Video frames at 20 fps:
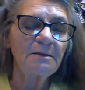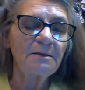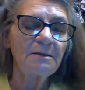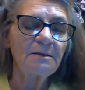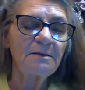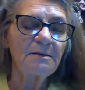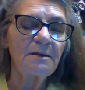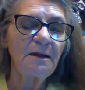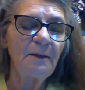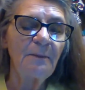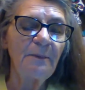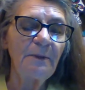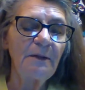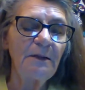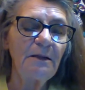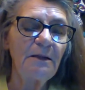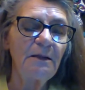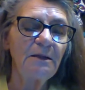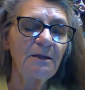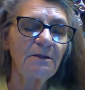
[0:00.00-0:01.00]

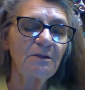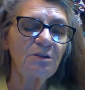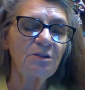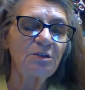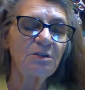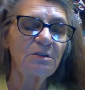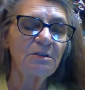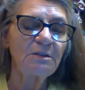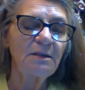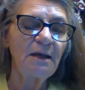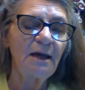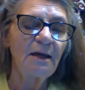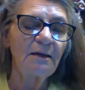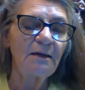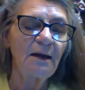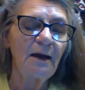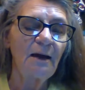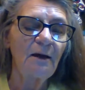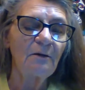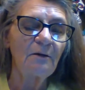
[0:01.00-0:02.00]
Stepping in, she sat
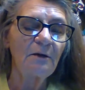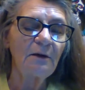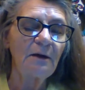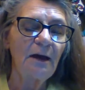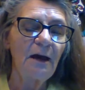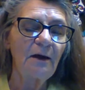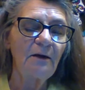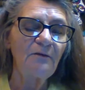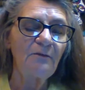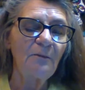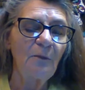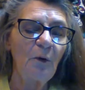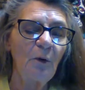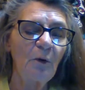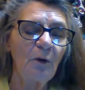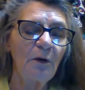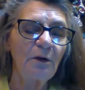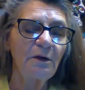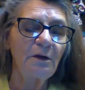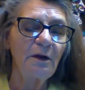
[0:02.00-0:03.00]
down and gave
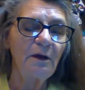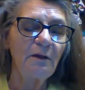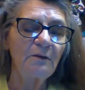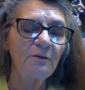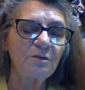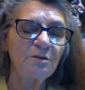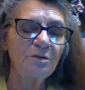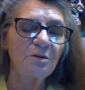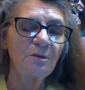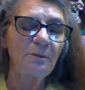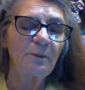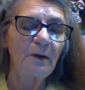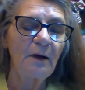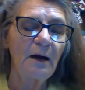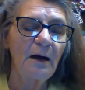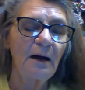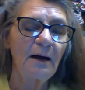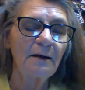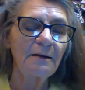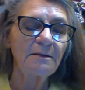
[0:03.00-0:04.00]
Moore another
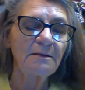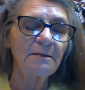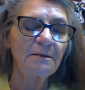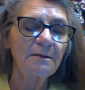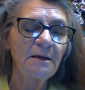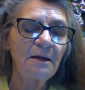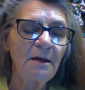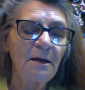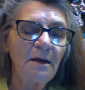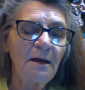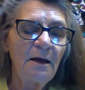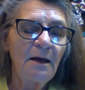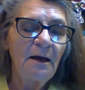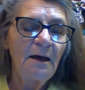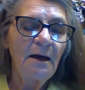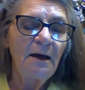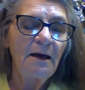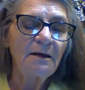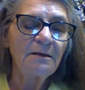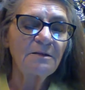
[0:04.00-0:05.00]
surprise,
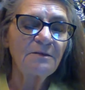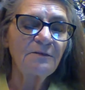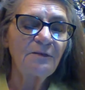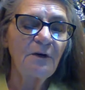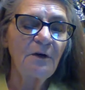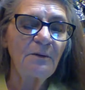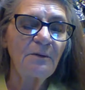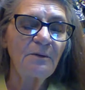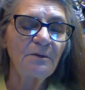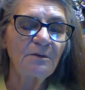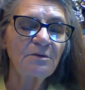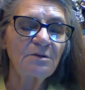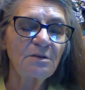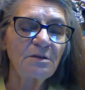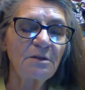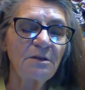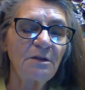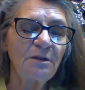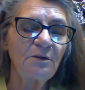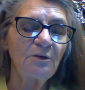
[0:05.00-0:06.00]
as from her
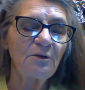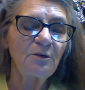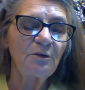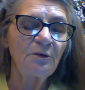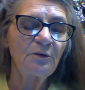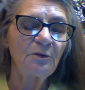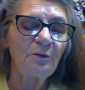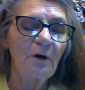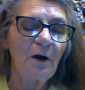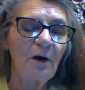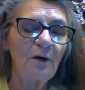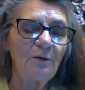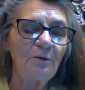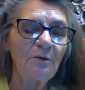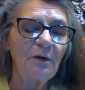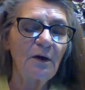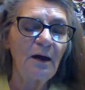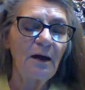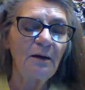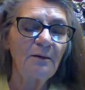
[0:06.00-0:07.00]
slender throat
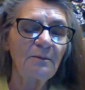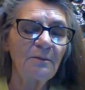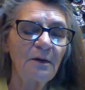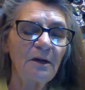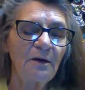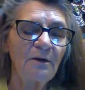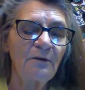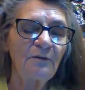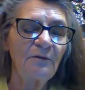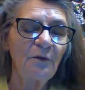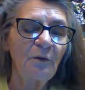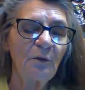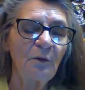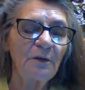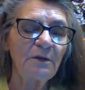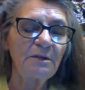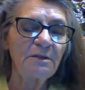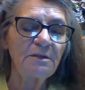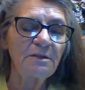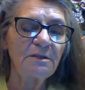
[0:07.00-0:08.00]
came a
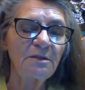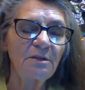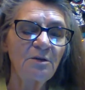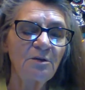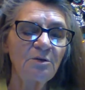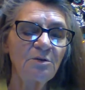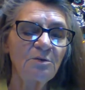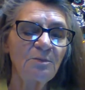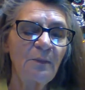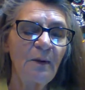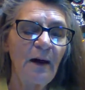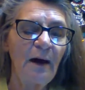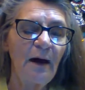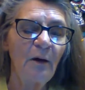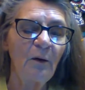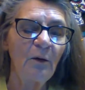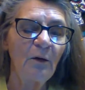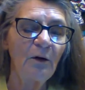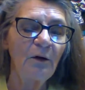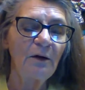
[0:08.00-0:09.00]
voice whose
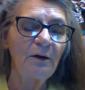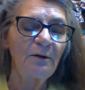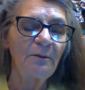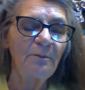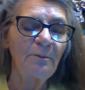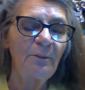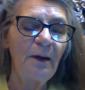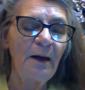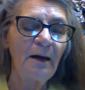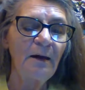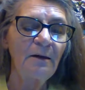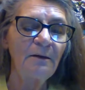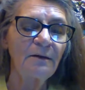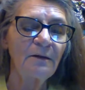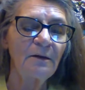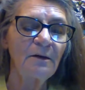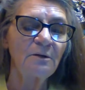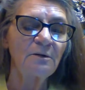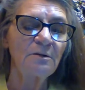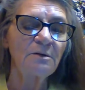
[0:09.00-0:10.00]
power and
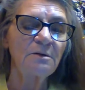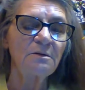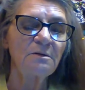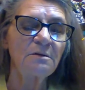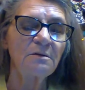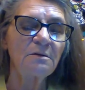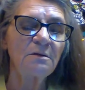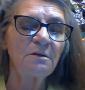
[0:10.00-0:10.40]
pathos